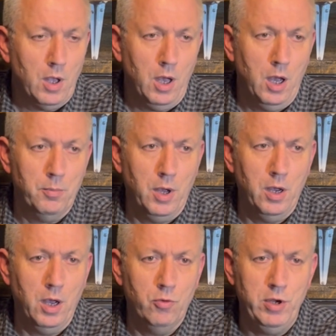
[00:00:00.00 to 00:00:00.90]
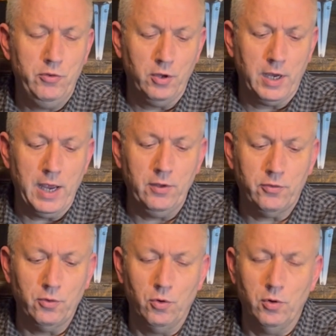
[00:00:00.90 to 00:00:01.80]
A recent
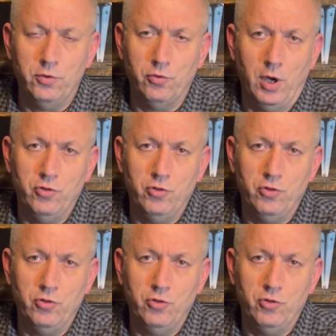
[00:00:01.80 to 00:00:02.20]
case, or so